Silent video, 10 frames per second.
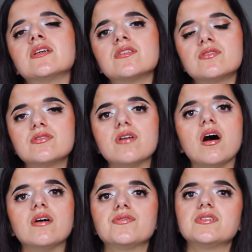
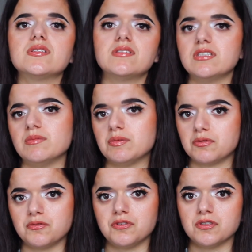soft cinnamon
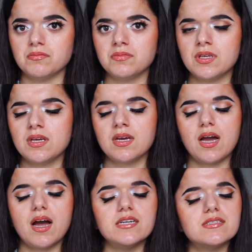perfume.
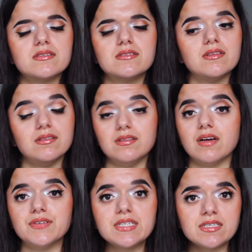I just
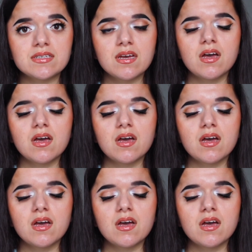love it.